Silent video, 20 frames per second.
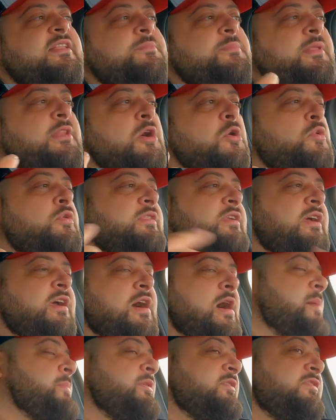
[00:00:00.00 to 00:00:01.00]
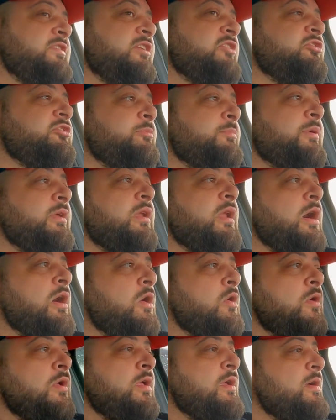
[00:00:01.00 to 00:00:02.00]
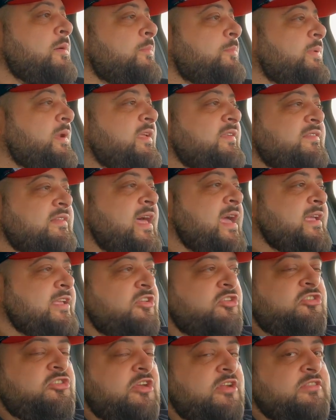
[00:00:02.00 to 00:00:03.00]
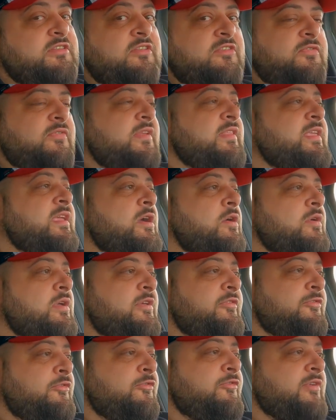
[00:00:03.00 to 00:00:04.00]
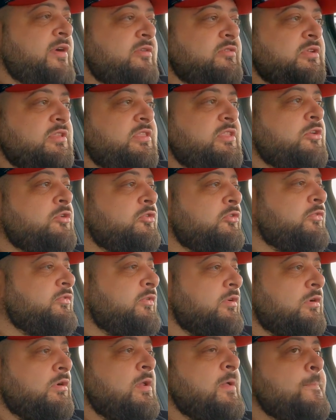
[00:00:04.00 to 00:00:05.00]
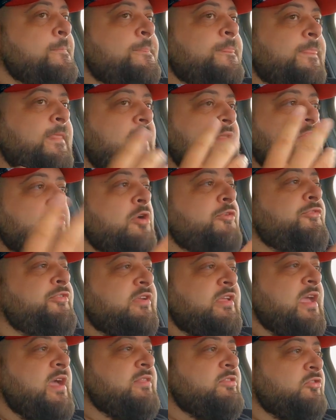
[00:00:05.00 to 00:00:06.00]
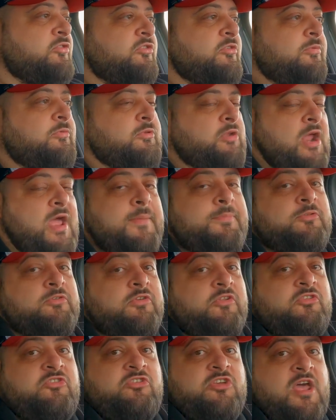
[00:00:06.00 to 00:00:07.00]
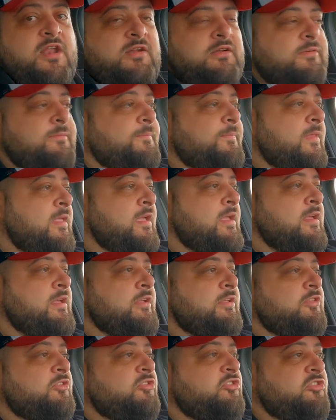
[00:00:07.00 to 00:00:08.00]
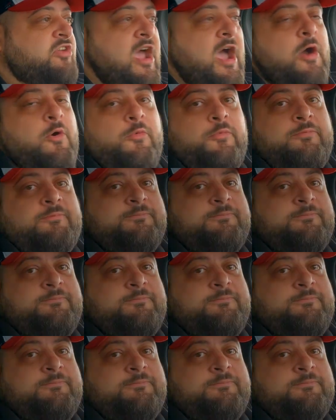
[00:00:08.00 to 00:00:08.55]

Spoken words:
let me know in the comment section below. Please like and share this video if you found it useful, and don't forget to subscribe to this channel. Ciao!